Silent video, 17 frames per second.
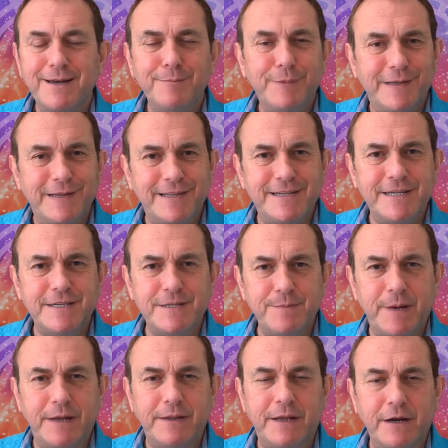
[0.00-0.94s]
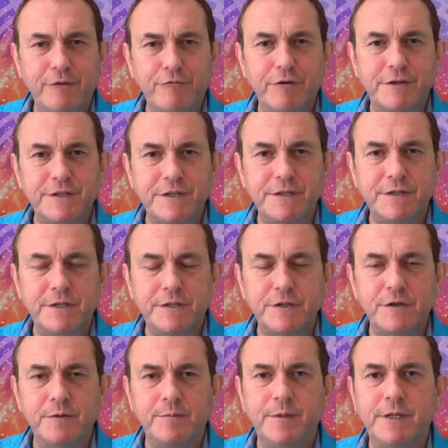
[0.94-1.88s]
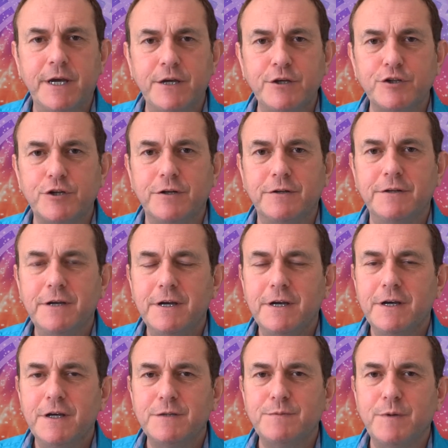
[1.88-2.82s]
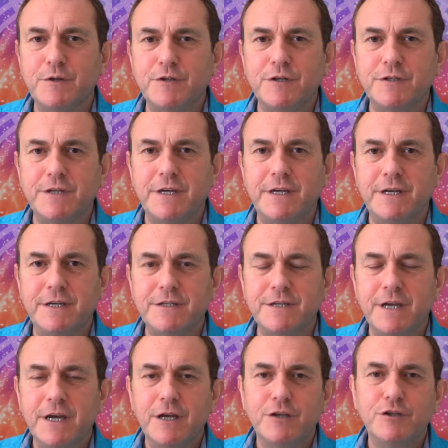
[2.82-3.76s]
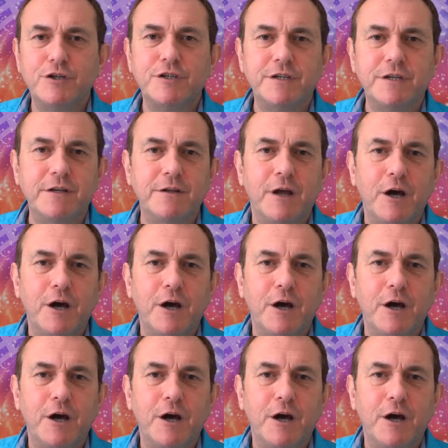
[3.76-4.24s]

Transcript: But it is about that grit and determination as much as it is just